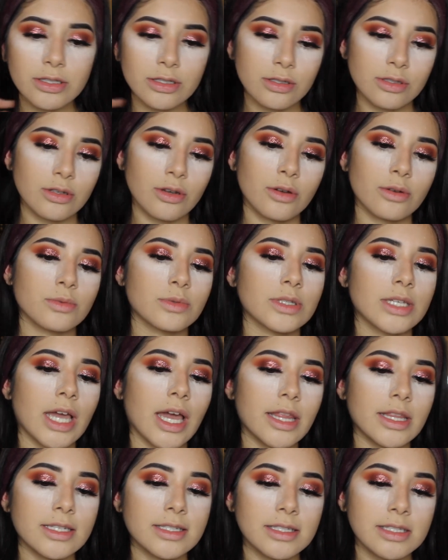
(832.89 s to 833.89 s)
So
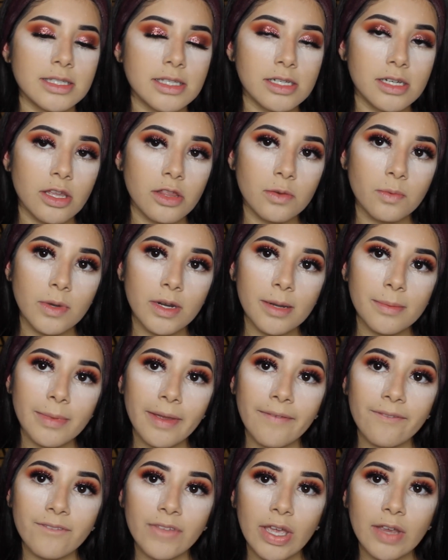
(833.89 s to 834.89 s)
yeah, this is another one of
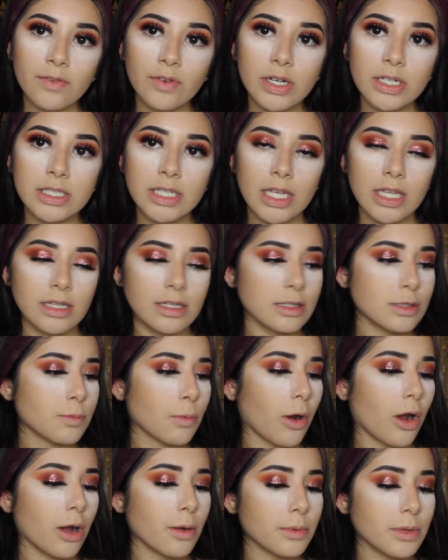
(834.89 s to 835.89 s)
my favorites, and it's
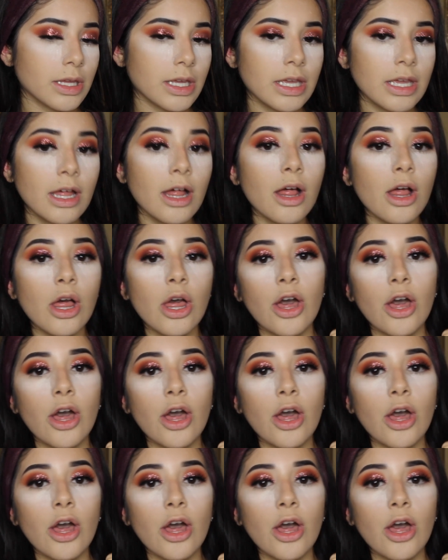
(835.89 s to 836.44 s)
probably